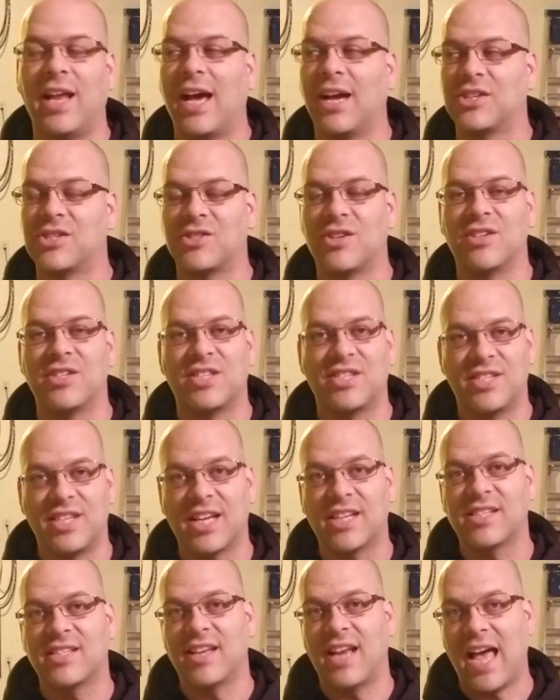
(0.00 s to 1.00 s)
extra
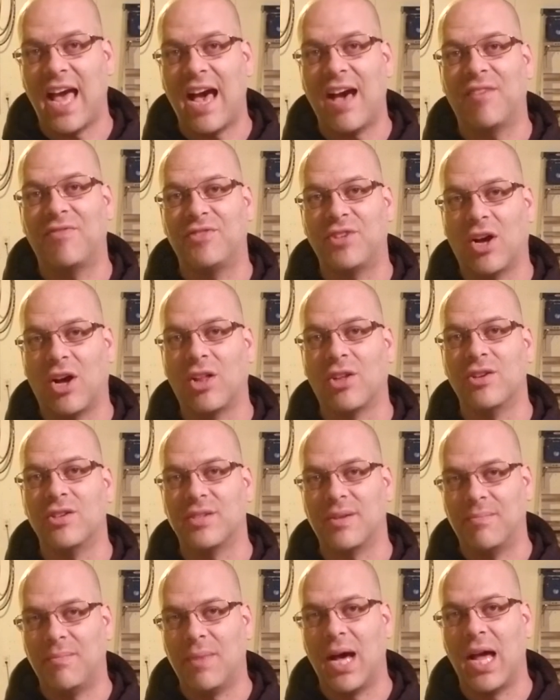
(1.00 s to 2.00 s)
six and a half
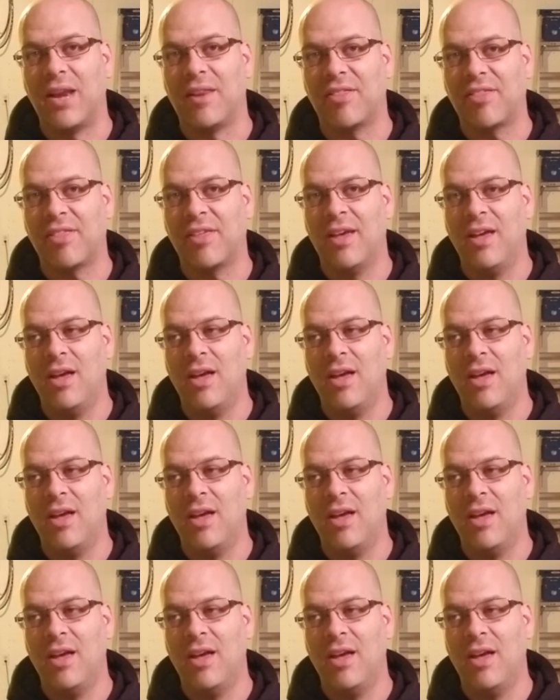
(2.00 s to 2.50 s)
dollars a month